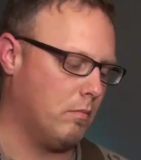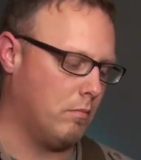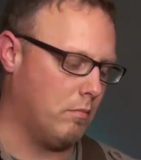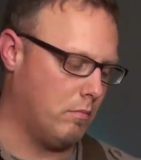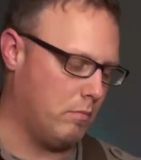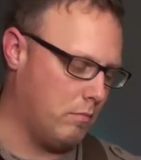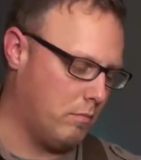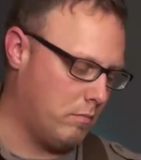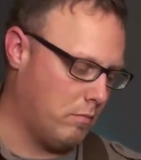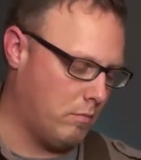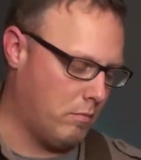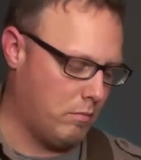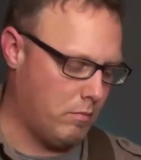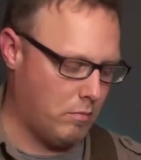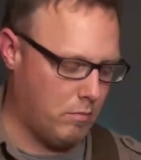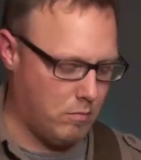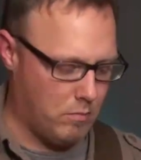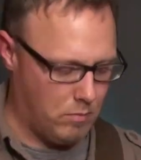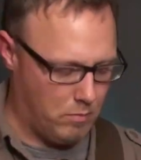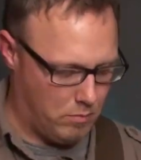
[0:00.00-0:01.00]

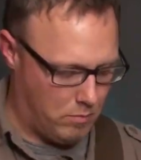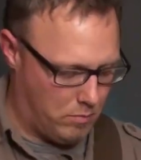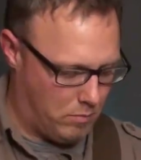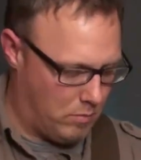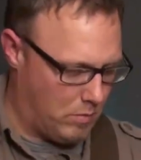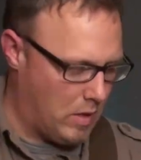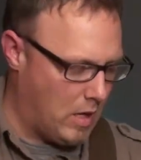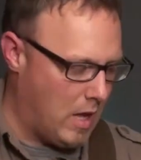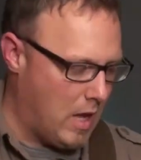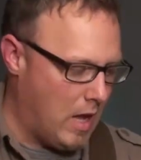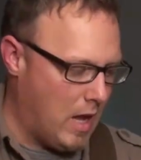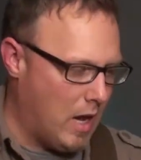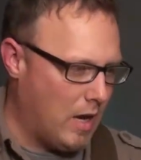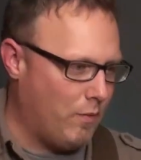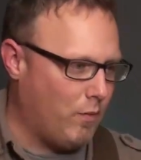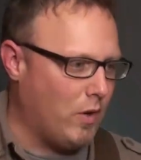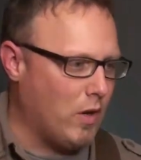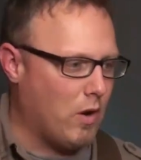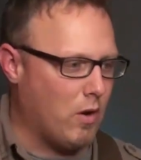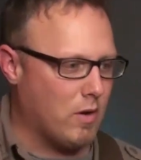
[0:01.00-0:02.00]
And
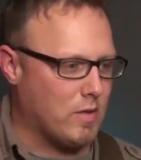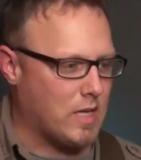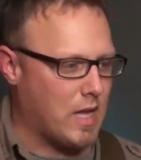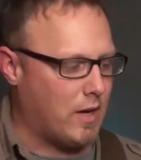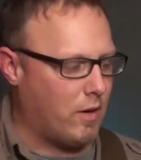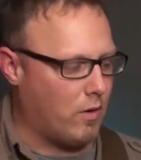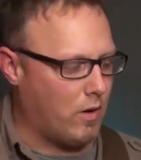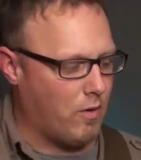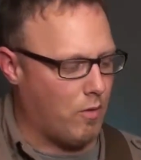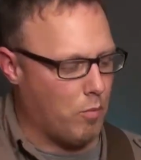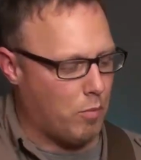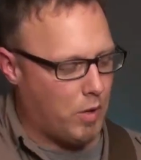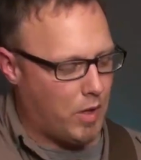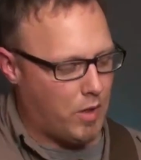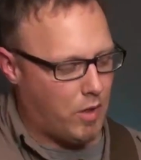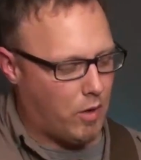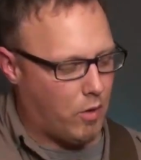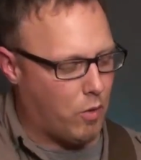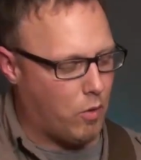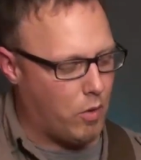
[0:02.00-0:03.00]
if you notice, I don't even play
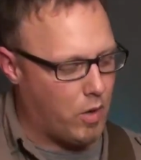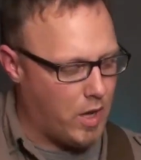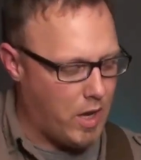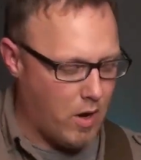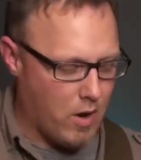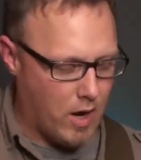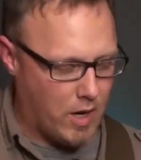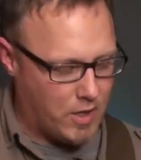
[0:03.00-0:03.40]
the chord here.